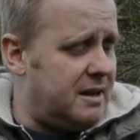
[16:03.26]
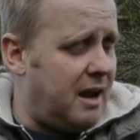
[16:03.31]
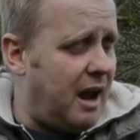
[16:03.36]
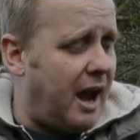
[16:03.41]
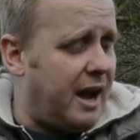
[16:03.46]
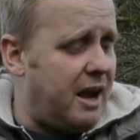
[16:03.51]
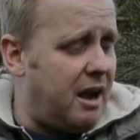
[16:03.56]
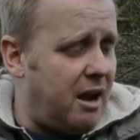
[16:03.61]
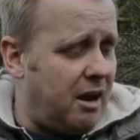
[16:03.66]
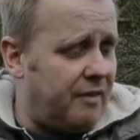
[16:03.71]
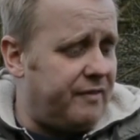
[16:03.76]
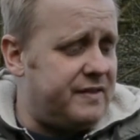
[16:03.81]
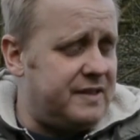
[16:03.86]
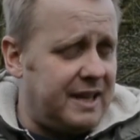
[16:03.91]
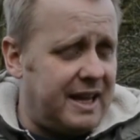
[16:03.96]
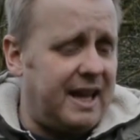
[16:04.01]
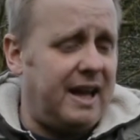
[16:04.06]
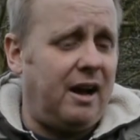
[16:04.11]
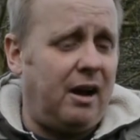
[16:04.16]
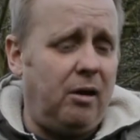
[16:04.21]
I'd love to
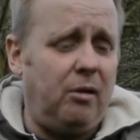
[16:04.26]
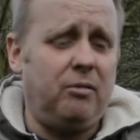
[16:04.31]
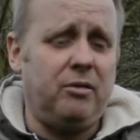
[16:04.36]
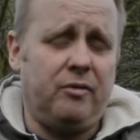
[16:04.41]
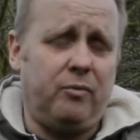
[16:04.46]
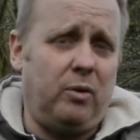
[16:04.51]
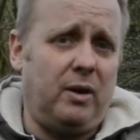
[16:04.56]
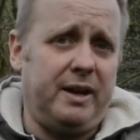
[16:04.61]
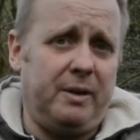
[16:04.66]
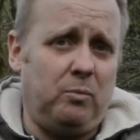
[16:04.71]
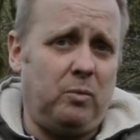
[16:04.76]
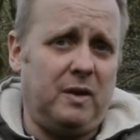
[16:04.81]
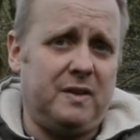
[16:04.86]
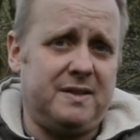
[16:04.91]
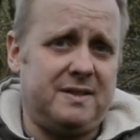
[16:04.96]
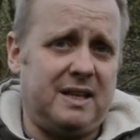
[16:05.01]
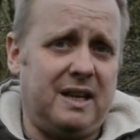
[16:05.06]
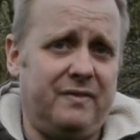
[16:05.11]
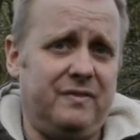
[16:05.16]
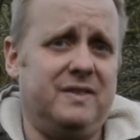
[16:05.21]
get hold of one in
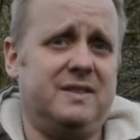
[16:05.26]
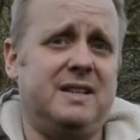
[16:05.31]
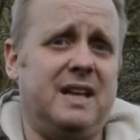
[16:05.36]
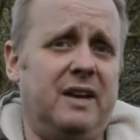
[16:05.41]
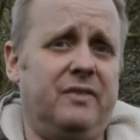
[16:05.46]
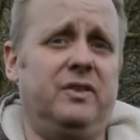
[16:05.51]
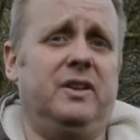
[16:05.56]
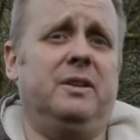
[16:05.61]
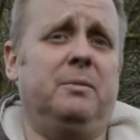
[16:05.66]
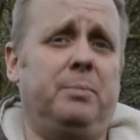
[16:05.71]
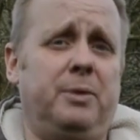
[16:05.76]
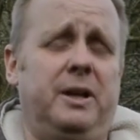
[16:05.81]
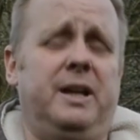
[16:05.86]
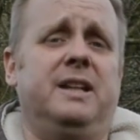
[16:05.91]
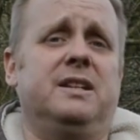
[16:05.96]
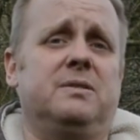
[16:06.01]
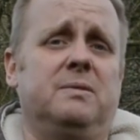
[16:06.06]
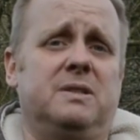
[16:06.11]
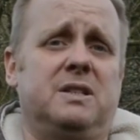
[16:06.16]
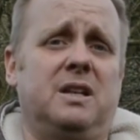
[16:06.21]
177 and put it
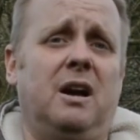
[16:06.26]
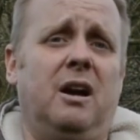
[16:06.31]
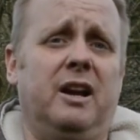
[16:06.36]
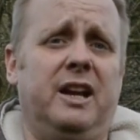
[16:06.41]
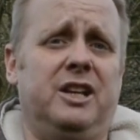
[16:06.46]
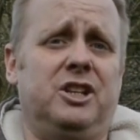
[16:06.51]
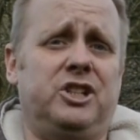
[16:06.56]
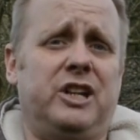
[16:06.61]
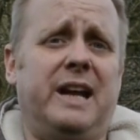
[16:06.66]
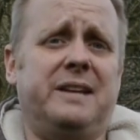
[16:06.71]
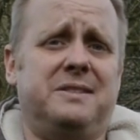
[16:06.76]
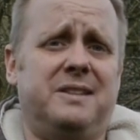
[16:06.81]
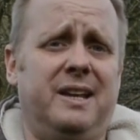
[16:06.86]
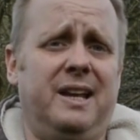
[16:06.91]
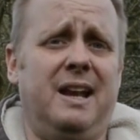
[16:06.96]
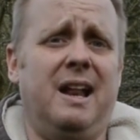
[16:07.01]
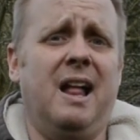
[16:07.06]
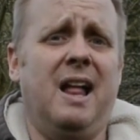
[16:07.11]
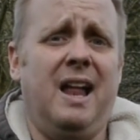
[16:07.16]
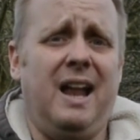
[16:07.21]
into a target
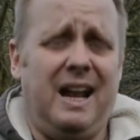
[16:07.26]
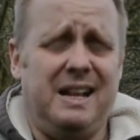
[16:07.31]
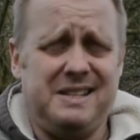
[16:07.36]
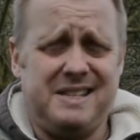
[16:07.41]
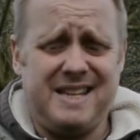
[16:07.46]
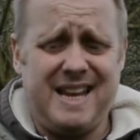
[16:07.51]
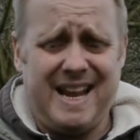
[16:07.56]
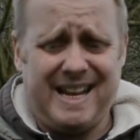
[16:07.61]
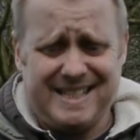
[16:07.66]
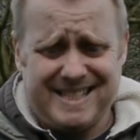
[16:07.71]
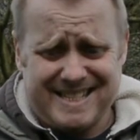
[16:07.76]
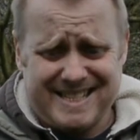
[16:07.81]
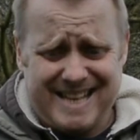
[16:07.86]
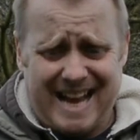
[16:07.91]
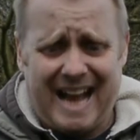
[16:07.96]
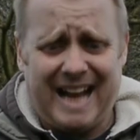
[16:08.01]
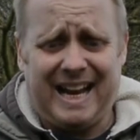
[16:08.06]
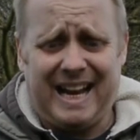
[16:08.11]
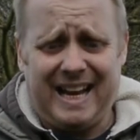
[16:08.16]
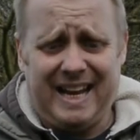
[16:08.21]
chassis and see
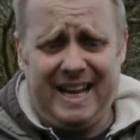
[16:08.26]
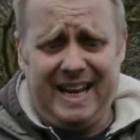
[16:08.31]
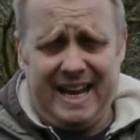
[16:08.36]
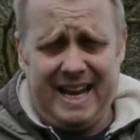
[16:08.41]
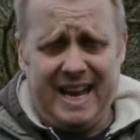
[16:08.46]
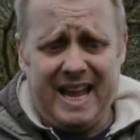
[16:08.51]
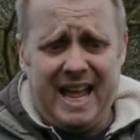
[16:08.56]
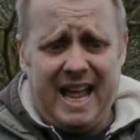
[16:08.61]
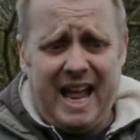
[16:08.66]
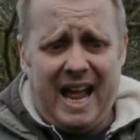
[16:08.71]
exactly